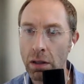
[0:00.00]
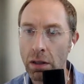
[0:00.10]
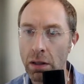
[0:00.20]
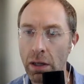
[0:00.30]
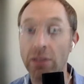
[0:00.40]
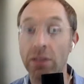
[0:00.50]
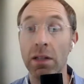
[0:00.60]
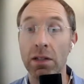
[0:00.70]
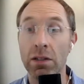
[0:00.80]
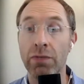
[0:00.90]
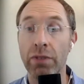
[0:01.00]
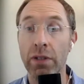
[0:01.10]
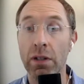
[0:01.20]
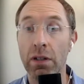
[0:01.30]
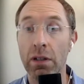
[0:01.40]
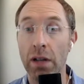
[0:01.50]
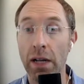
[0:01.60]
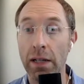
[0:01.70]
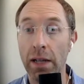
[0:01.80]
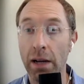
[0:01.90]
Yeah, it's free
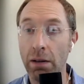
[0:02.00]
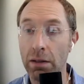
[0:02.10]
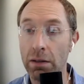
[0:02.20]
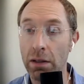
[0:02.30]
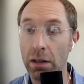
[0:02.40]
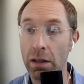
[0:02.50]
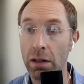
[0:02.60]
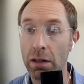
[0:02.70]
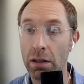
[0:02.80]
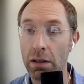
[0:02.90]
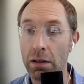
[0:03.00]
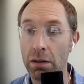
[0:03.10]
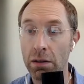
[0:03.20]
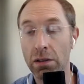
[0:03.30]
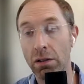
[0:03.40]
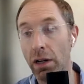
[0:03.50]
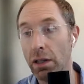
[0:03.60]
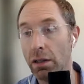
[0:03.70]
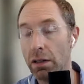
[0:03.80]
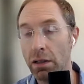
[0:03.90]
online now, I think, which is
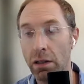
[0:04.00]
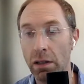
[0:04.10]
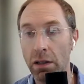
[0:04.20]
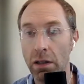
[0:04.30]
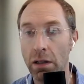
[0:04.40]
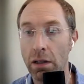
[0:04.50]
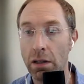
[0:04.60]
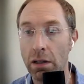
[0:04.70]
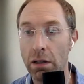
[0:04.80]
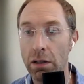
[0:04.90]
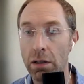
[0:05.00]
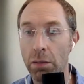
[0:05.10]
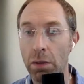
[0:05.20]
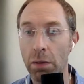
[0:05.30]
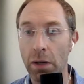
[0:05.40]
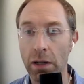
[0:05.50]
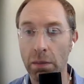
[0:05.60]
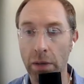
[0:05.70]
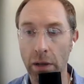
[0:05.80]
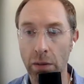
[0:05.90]
great. Used to be behind a
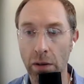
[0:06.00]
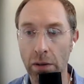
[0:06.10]
paywall.